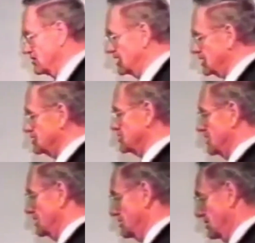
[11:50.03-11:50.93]
they
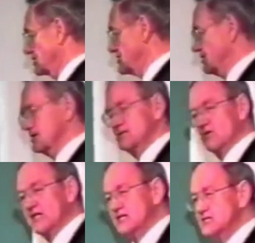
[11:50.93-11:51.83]
didn't, listen,
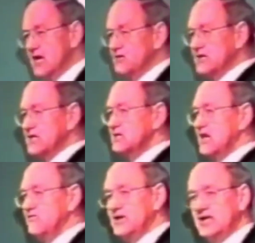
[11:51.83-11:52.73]
write this down, they
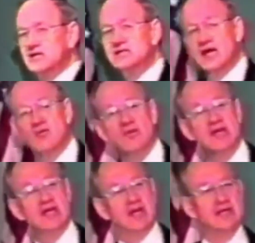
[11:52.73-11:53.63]
didn't have any income
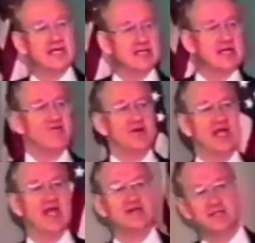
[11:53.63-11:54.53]
and they didn't have
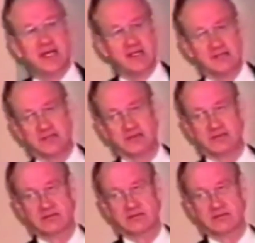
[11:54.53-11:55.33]
any assets.